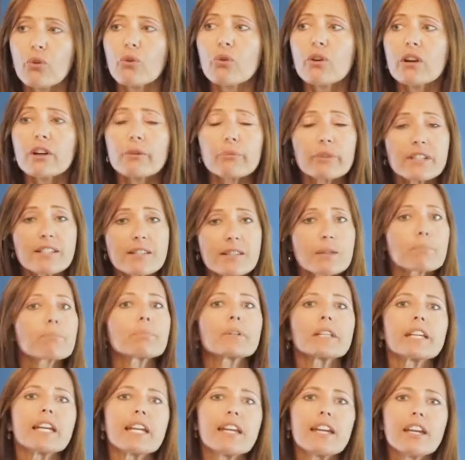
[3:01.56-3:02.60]
or we
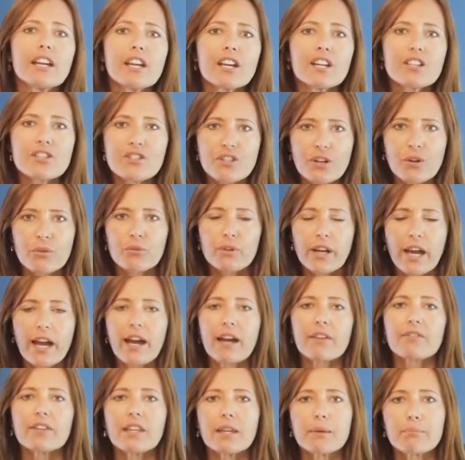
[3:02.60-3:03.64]
simply don't
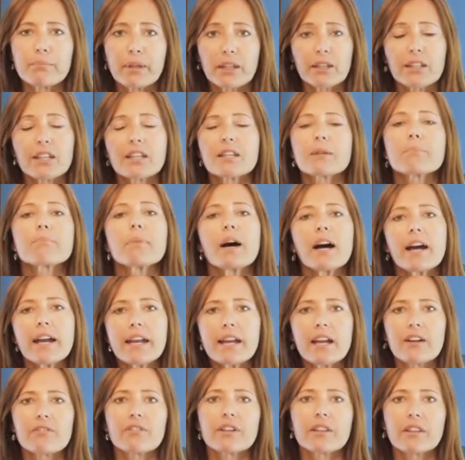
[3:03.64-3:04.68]
have the ability to buy
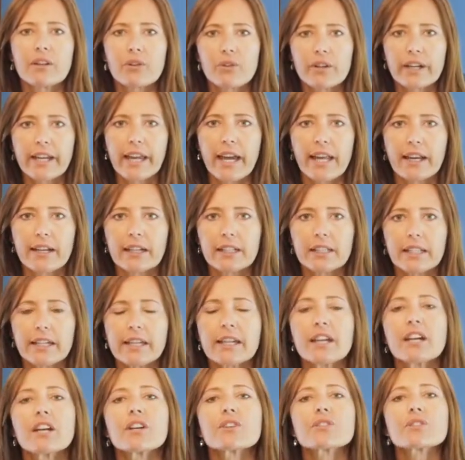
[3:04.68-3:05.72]
everything organically.
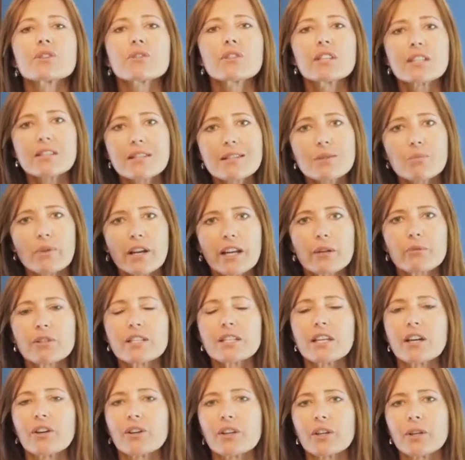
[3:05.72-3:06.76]
So this is what I would
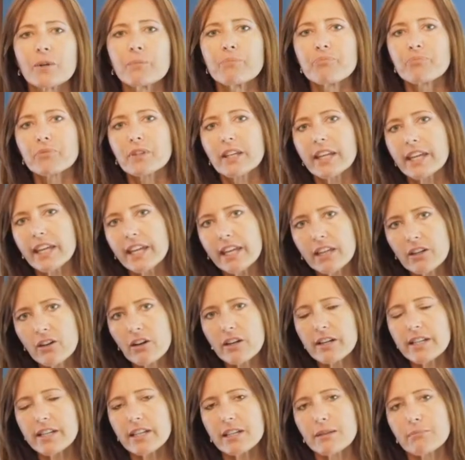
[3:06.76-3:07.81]
tell you. In our
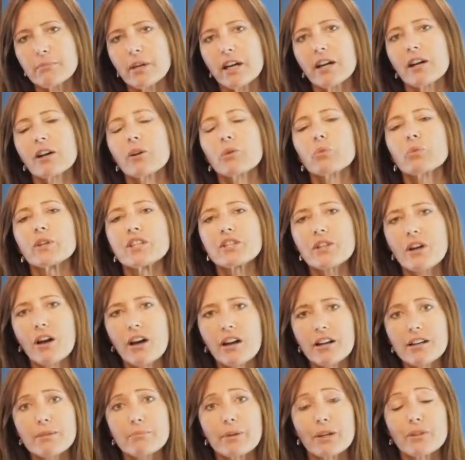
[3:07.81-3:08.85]
email, we
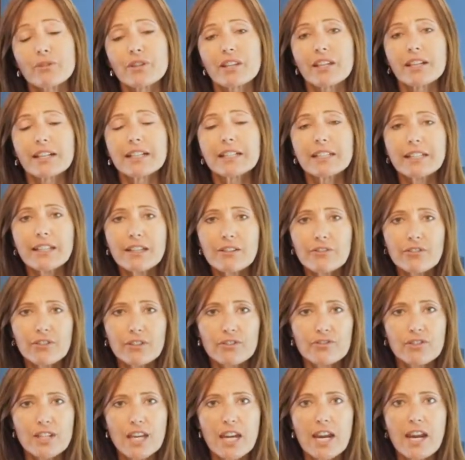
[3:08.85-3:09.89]
talk about the Clean
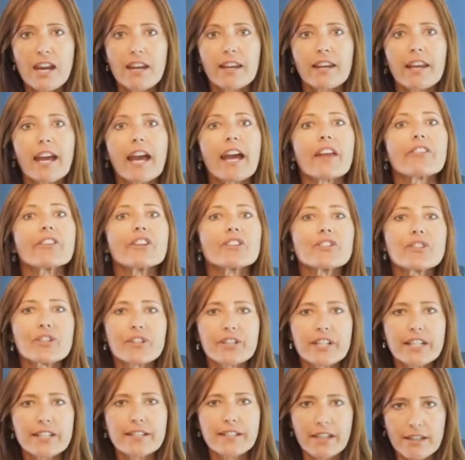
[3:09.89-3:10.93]
15 and the
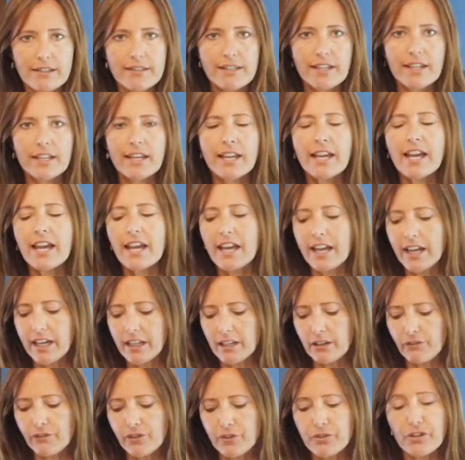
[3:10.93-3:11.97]
Dirty Dozen. And
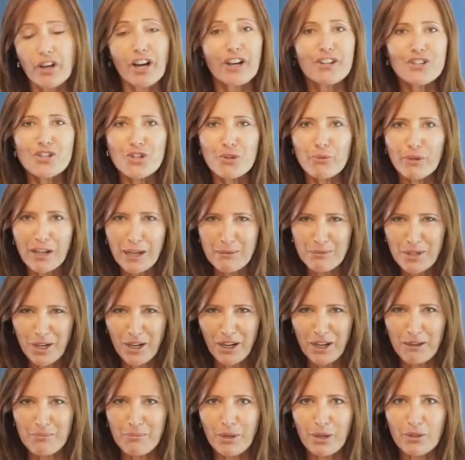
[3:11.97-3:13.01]
if you're not sure what I'm
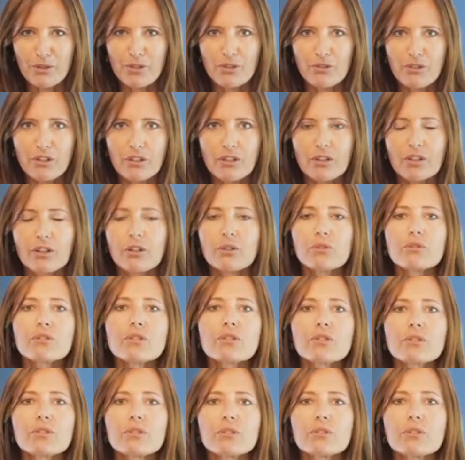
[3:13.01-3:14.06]
talking about, you can go
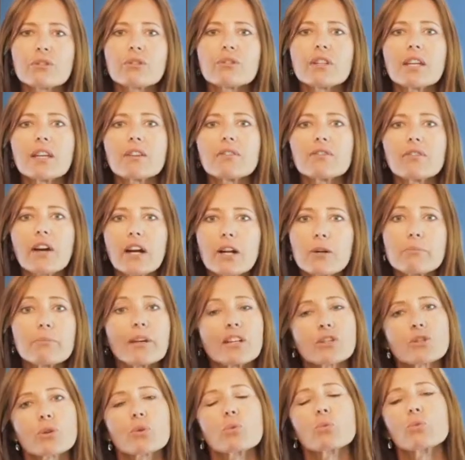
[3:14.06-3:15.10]
to the
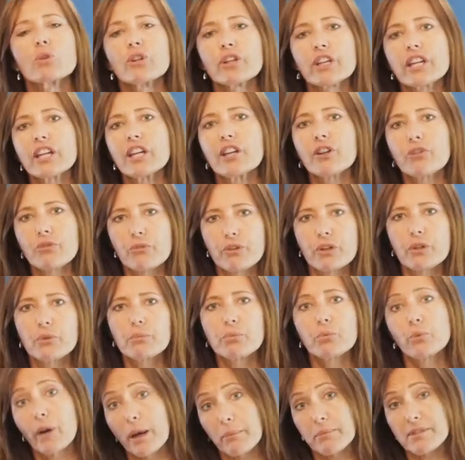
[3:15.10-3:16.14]
Environmental Working Group
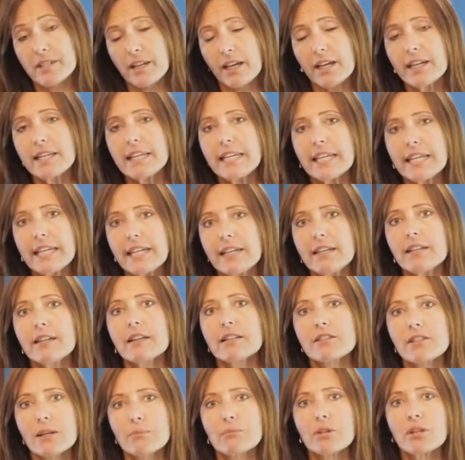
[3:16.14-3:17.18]
website,
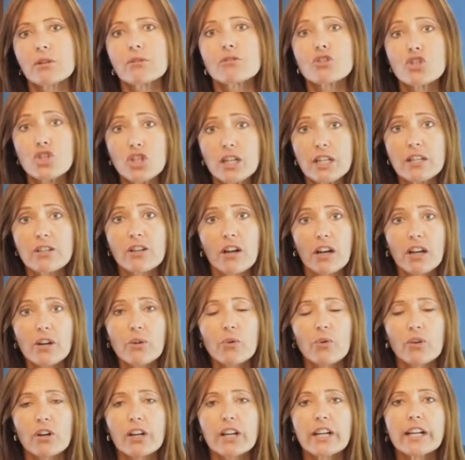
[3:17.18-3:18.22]

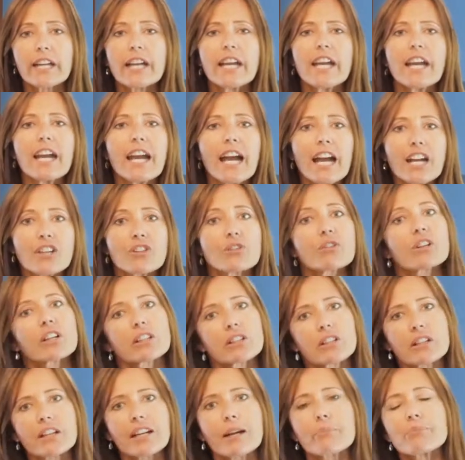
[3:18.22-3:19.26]
ewg.org, and you can
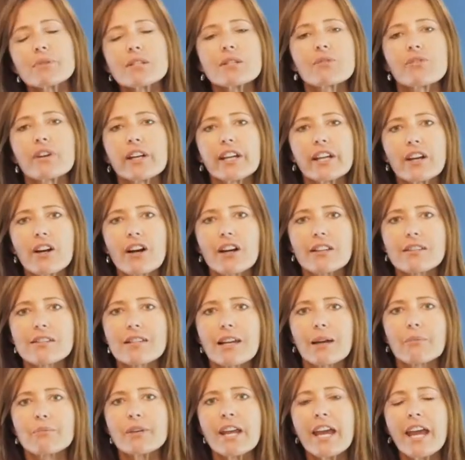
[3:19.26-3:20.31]
look up this very
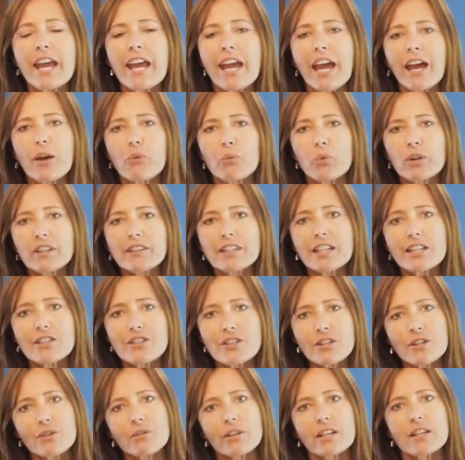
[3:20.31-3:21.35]
concept. And what they
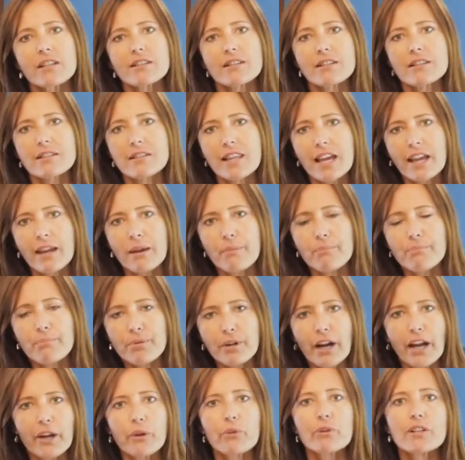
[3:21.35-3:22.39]
do is they
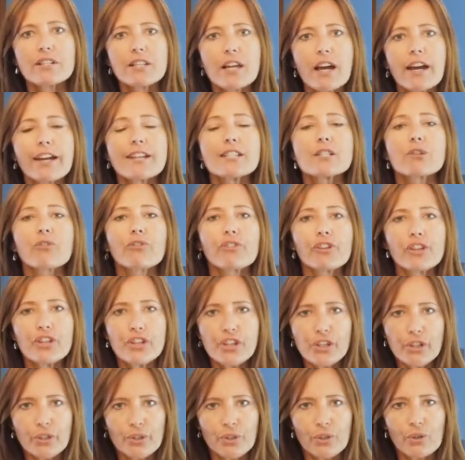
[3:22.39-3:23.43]
prioritize for
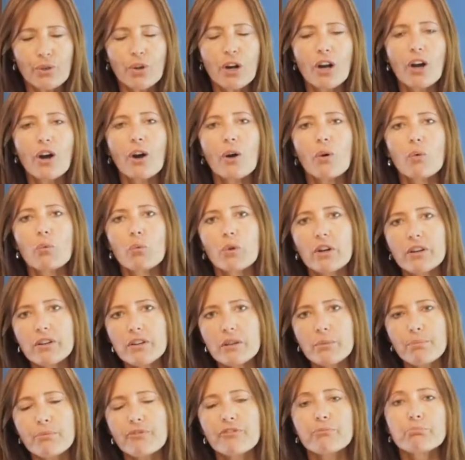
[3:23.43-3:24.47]
you what are
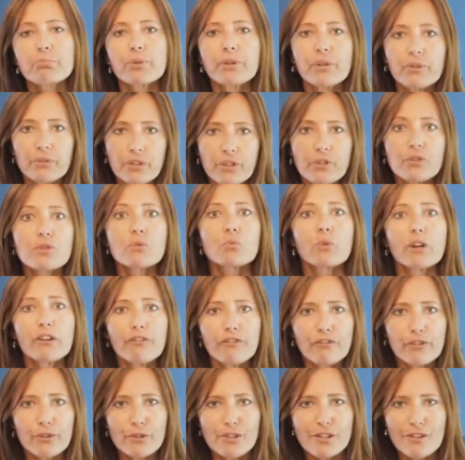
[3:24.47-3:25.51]
the produce, what
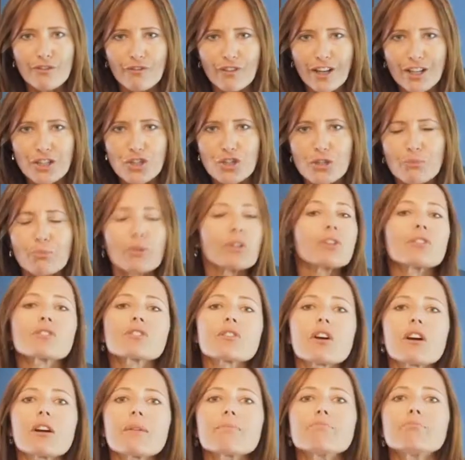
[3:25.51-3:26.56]
fruits and vegetables
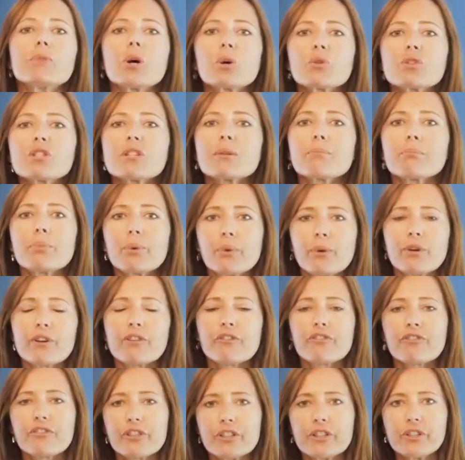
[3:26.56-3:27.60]
are most
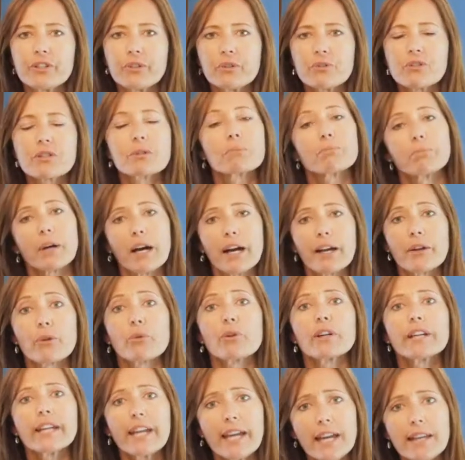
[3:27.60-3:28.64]
important for you to buy
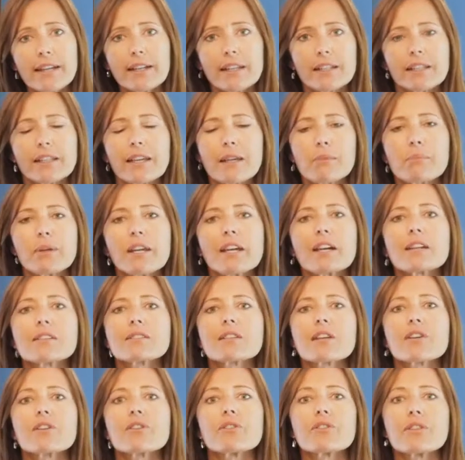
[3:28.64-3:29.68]
organically because
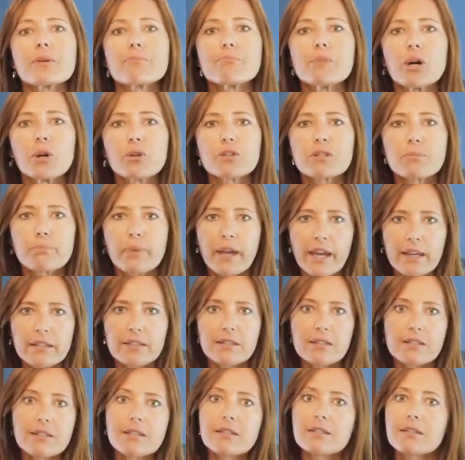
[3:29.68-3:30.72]
they're the most
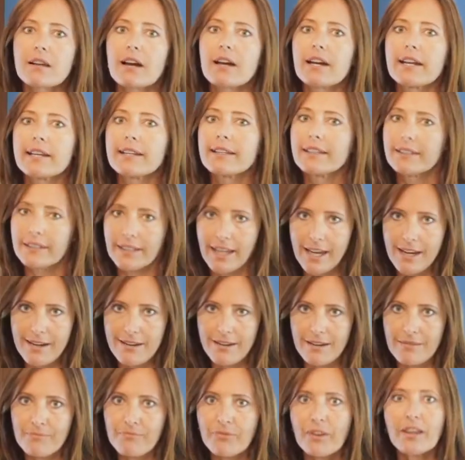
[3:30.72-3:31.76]
pesticide
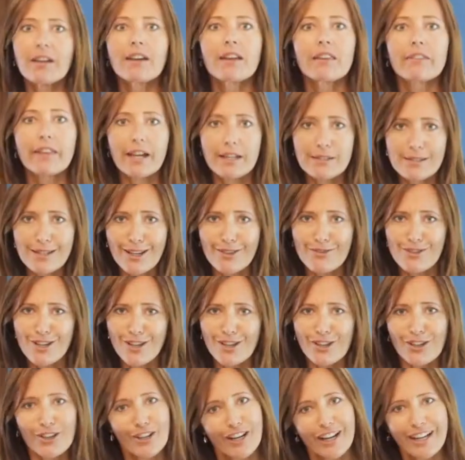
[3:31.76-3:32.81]
laden. That sounds
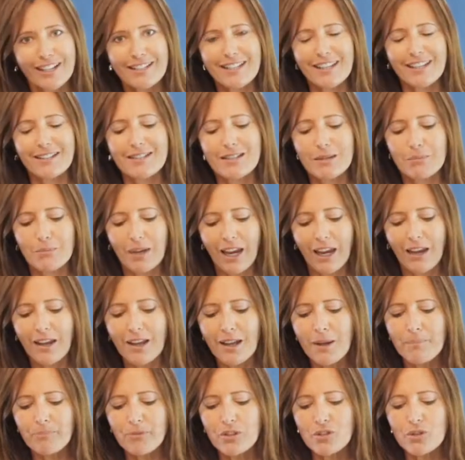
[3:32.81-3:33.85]
like a good idea to me.
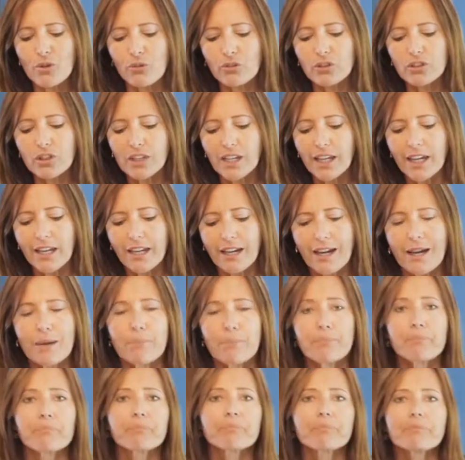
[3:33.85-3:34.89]
So looking up